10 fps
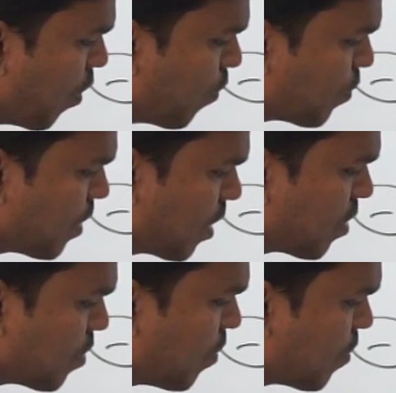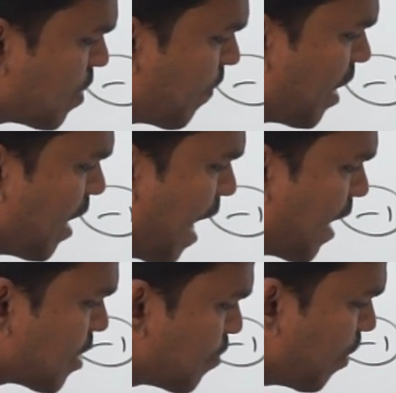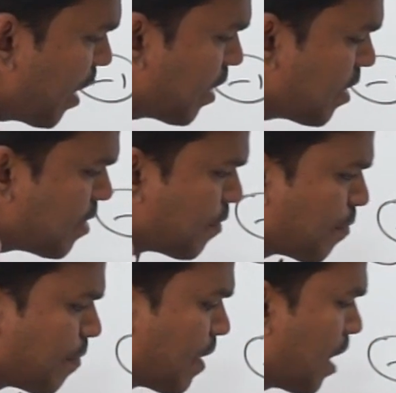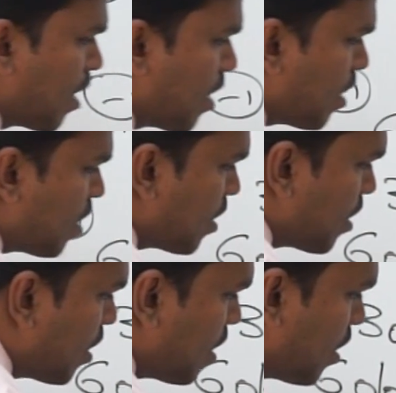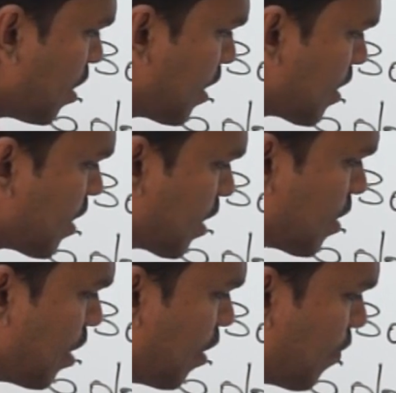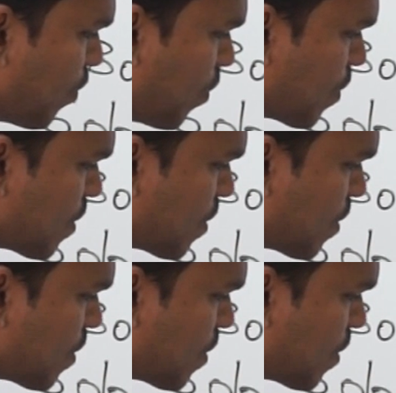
thousand. So seven lakhs minus, uh, let us take three four